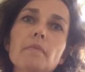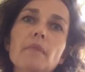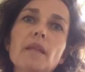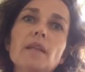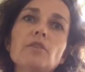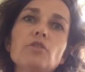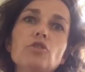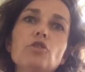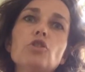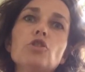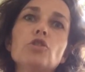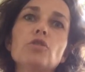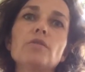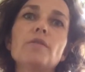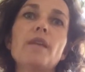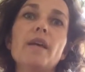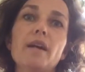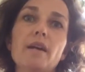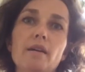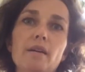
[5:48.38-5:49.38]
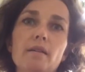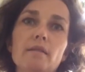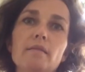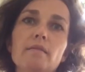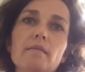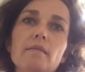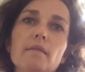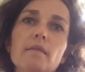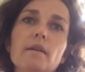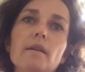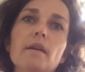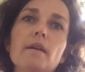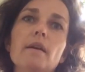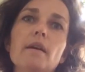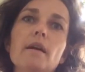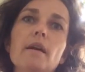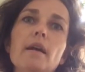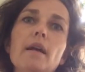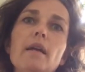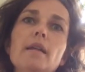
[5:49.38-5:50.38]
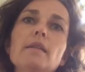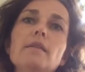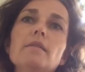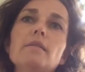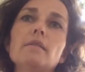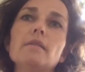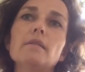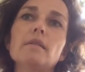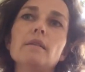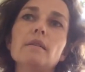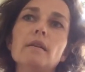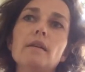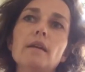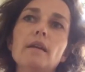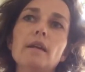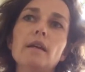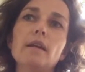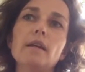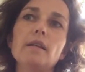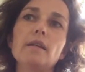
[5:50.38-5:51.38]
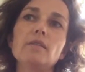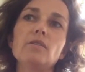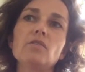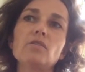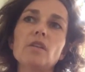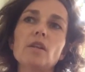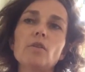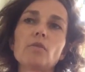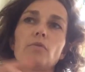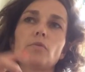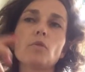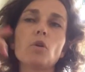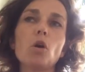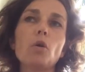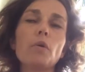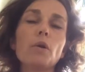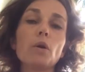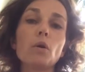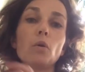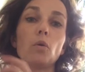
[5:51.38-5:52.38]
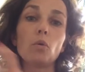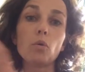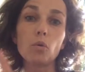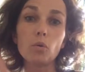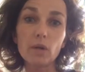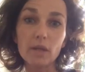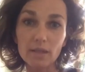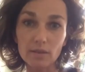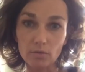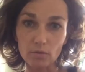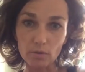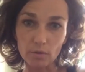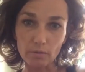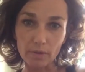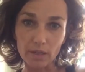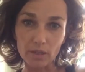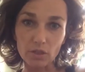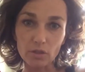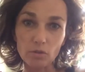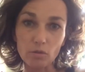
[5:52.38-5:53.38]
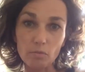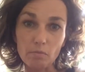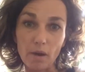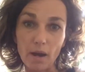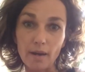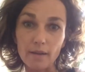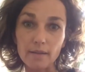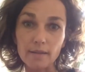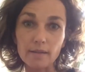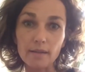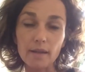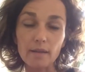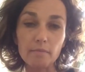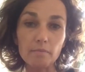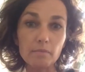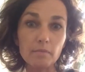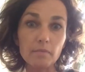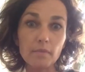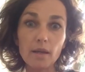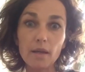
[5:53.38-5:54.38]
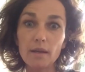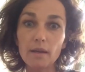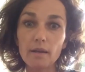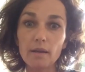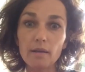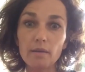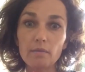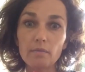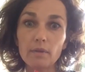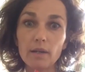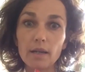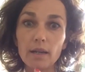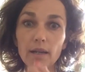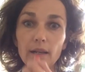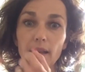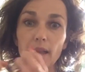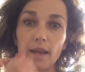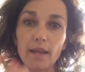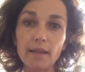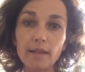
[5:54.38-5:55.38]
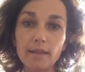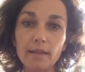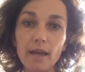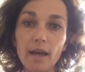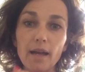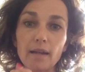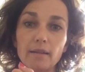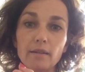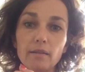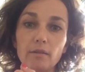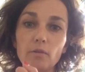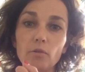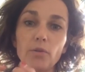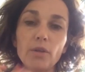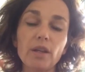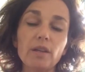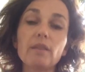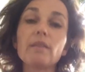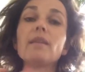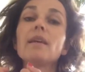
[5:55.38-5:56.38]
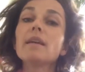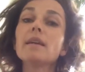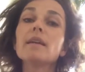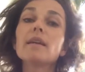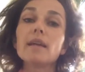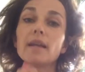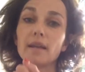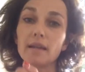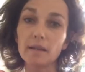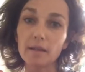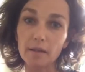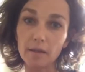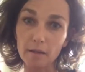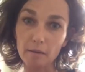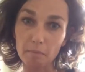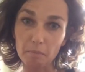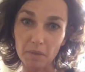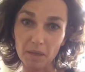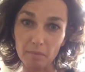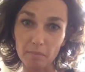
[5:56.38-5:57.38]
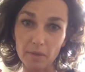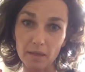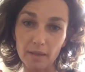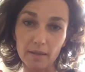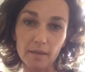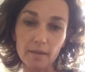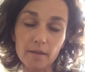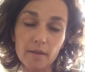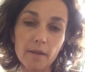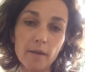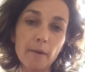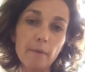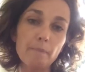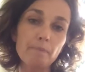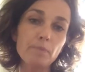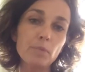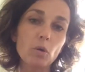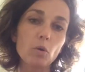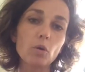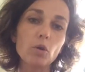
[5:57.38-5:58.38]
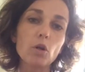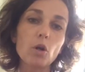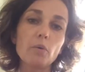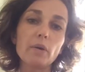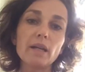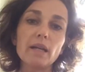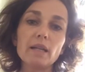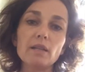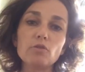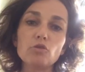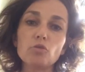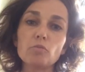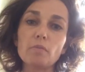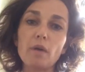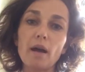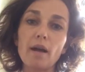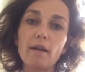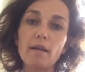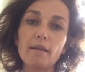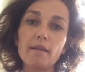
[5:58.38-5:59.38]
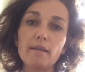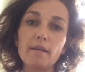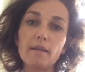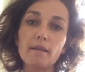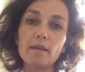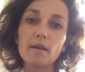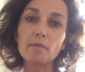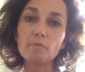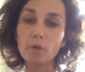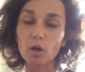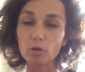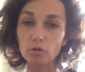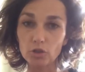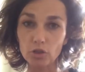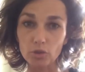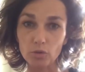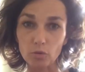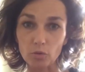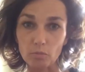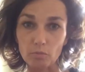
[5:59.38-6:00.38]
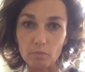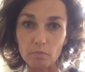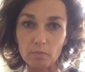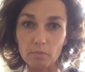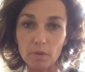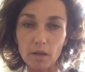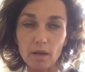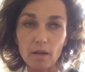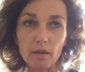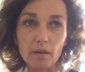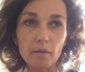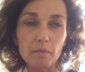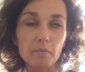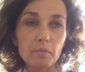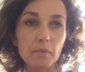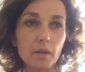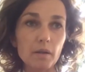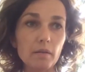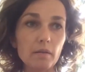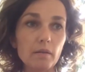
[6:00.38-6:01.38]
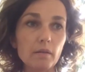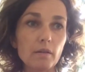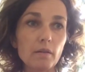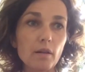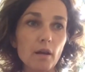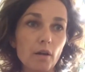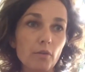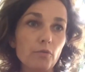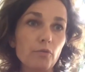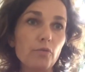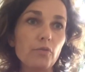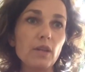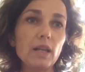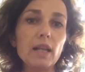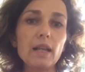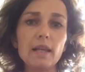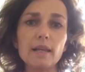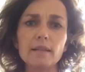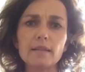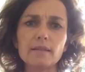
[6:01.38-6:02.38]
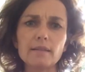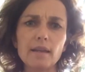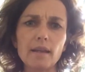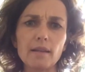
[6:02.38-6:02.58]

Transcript: that is just there. And instead of going all into the rational mind and really letting all that thinking be me, or going into my emotional gut feelings